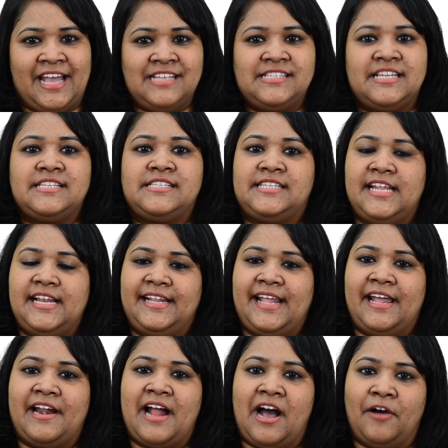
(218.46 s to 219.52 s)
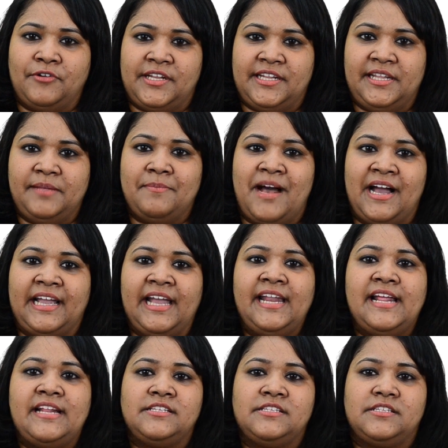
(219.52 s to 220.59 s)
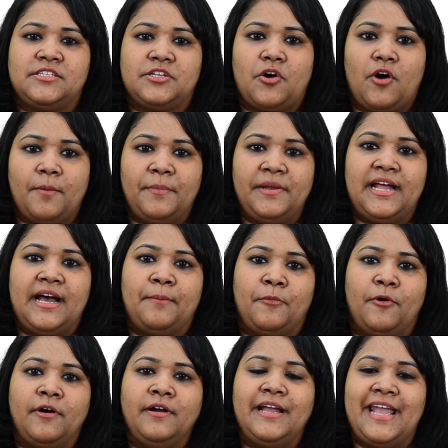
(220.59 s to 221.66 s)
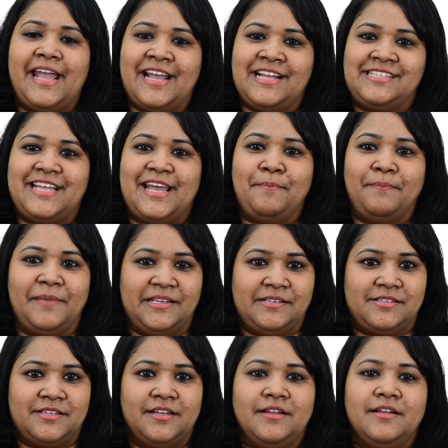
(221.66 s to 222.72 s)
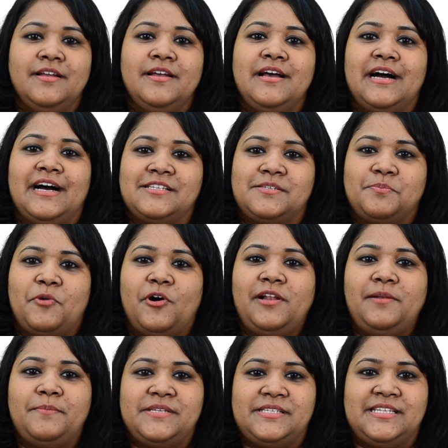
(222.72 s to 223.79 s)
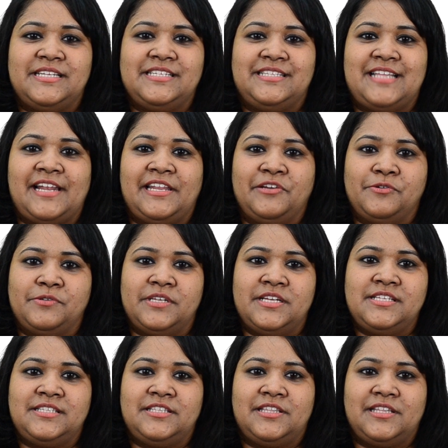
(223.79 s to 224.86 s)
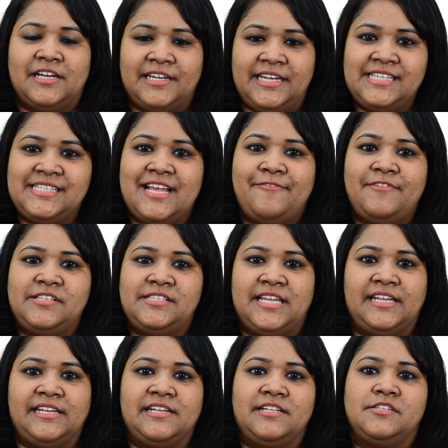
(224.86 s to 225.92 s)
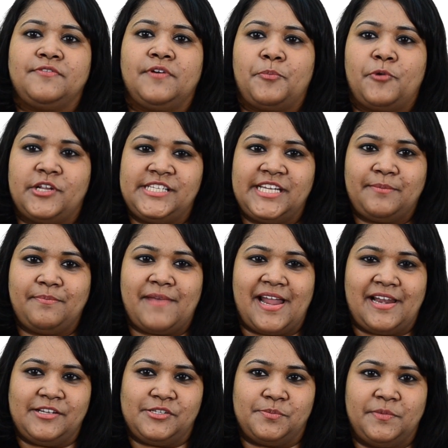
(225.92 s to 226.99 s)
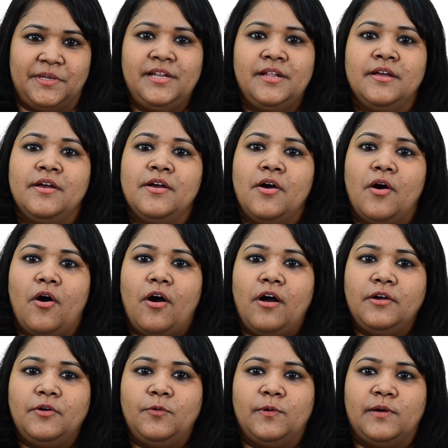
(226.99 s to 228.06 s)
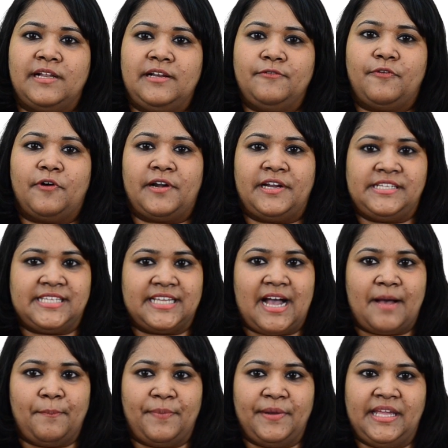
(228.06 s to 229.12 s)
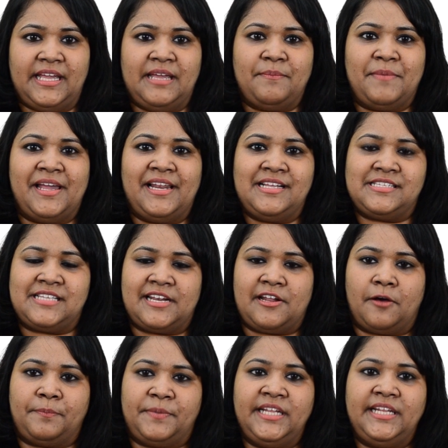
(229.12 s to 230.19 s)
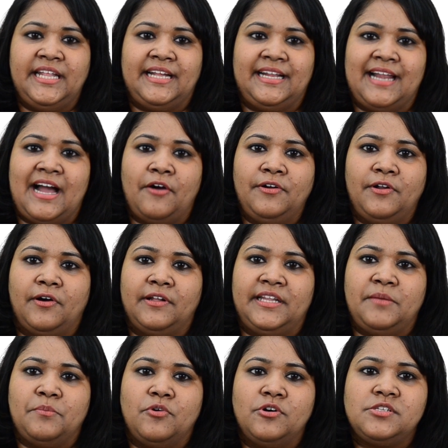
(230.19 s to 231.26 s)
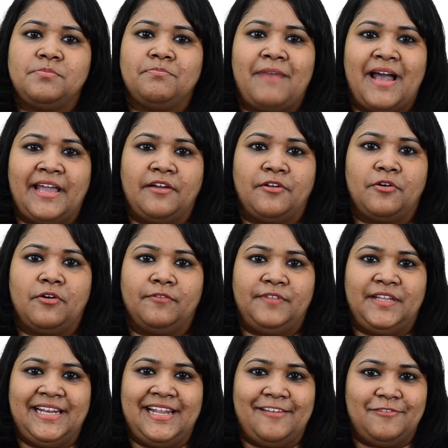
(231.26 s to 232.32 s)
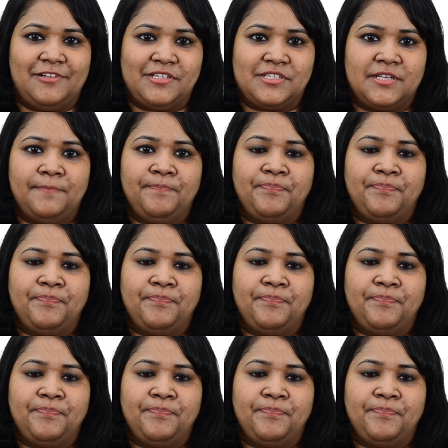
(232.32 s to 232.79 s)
is still there out in the market and it's common among SMBs. A small business that uses 37 signals for project management or Google for its company email is adopting the cloud on the most micro of the levels.